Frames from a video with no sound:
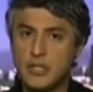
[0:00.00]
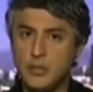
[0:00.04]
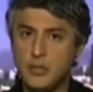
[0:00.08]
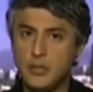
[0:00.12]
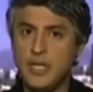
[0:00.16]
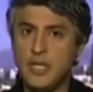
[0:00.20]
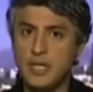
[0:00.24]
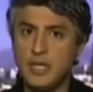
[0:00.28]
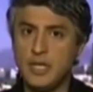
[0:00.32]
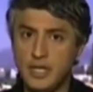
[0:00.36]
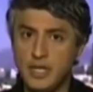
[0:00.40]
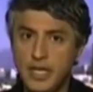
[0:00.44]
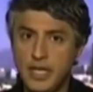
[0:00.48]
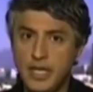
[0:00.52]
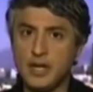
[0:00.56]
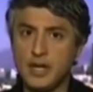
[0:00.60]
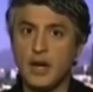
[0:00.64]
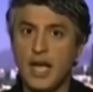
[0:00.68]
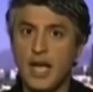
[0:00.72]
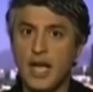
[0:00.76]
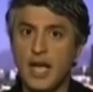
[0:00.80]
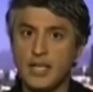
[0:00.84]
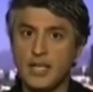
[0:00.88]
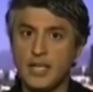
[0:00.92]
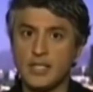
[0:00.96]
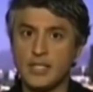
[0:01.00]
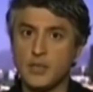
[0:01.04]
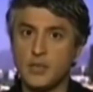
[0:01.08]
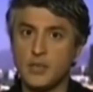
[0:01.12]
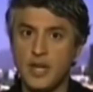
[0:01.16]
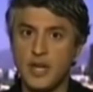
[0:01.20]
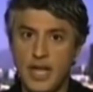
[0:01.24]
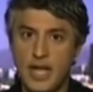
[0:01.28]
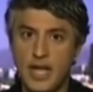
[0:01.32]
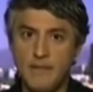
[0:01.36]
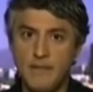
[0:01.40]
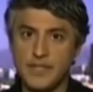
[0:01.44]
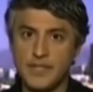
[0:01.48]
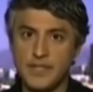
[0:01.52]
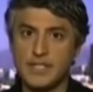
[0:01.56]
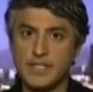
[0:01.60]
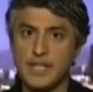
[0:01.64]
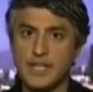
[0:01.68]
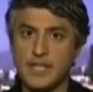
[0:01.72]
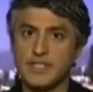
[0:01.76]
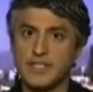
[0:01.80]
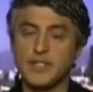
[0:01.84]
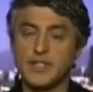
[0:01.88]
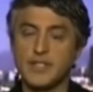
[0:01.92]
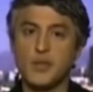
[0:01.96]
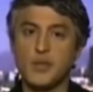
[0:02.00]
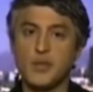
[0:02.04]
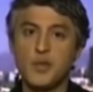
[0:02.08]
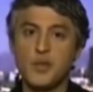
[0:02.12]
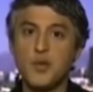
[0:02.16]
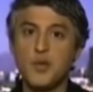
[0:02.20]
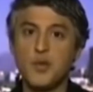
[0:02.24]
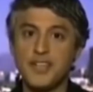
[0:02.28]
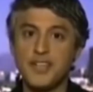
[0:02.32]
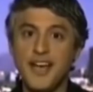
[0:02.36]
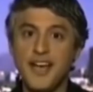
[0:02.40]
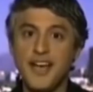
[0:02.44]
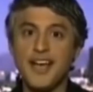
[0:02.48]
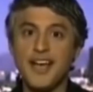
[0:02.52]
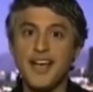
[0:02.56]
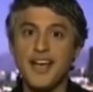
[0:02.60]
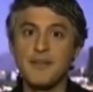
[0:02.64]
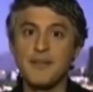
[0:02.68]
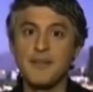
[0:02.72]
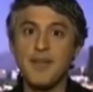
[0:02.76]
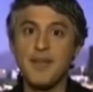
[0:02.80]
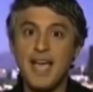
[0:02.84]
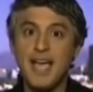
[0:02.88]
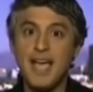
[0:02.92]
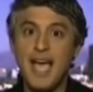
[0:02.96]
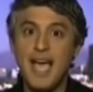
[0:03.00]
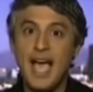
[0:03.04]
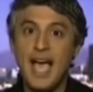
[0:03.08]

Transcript: to be clear, I just want to emphasize this one more time.